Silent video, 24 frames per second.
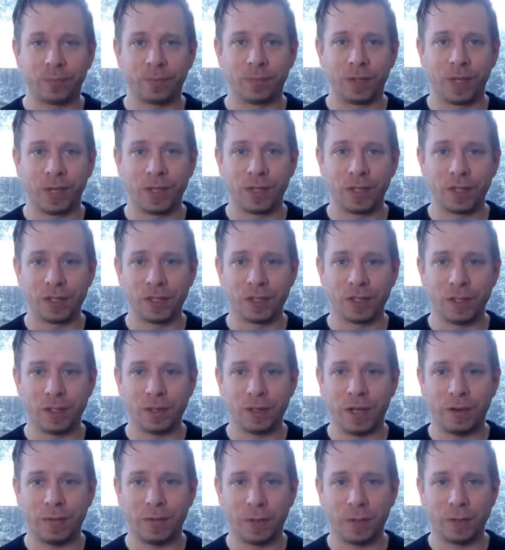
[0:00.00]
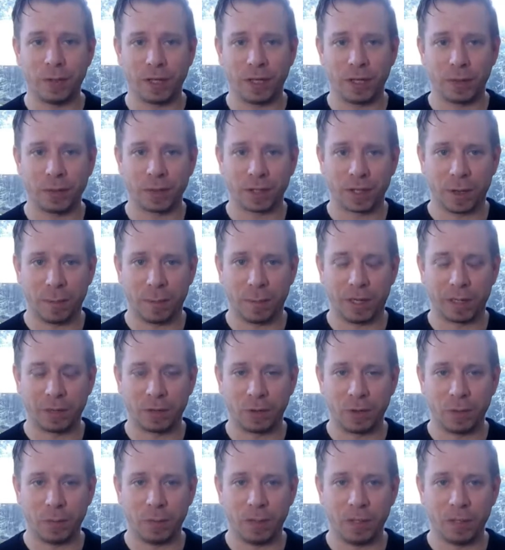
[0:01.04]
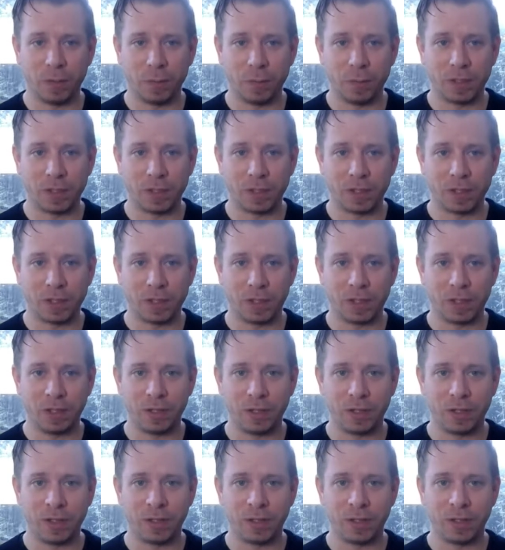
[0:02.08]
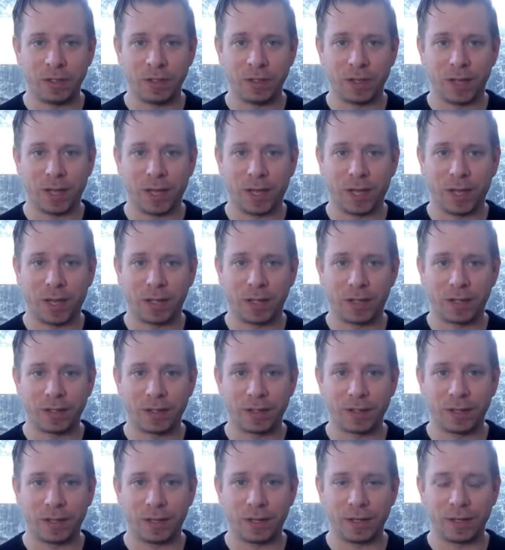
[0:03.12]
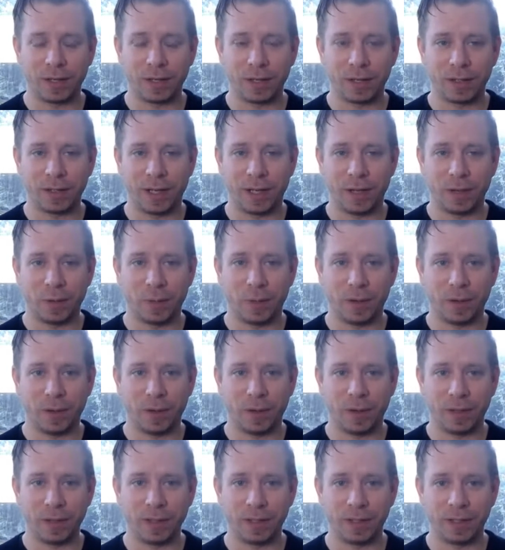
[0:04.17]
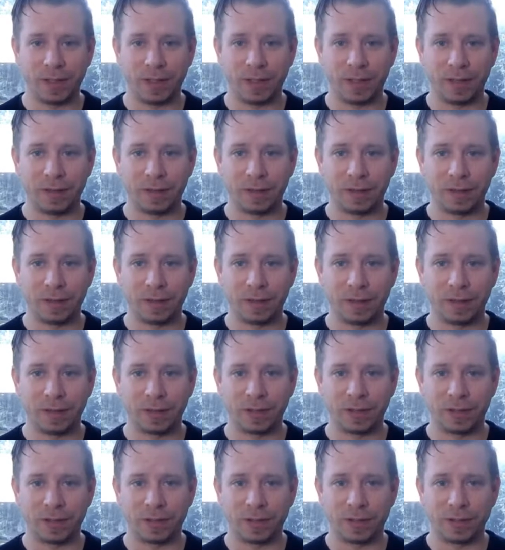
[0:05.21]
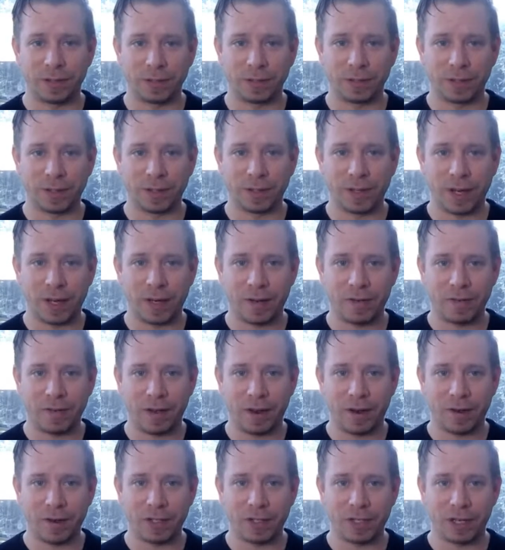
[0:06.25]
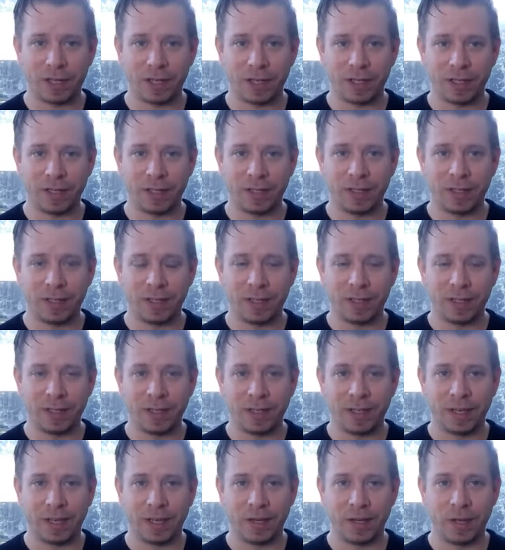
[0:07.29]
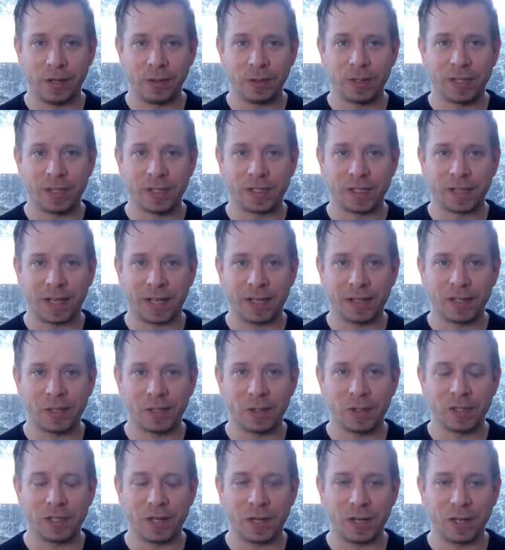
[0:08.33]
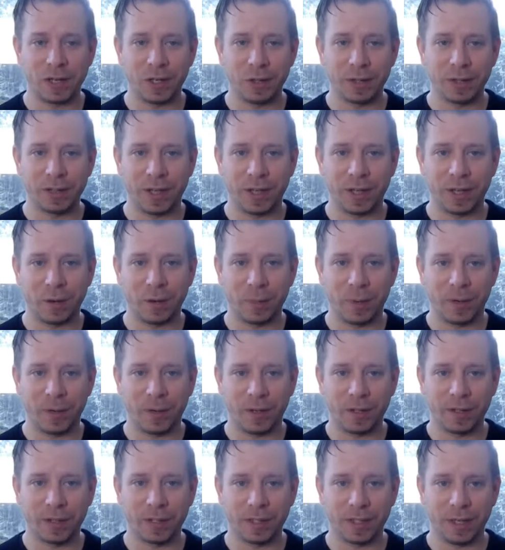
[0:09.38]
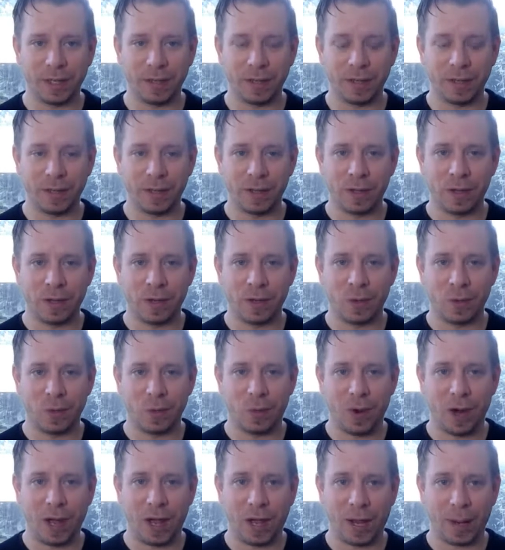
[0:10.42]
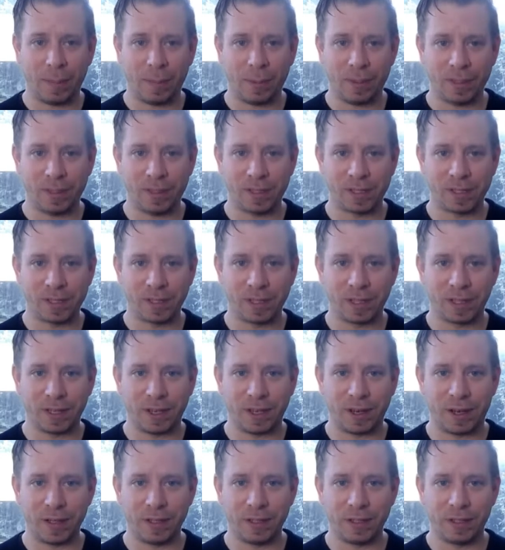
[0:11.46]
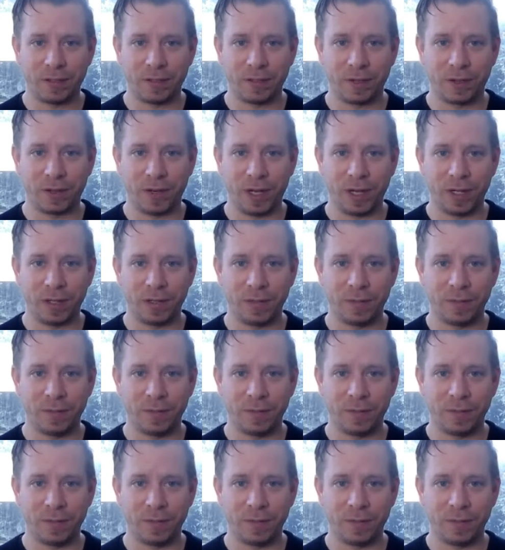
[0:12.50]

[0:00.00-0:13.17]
And just do that a few times. Come back to a middle position and tuck the tailbone underneath, just kind of very gently. And notice as you tuck your tailbone underneath, what happens to the height of your head?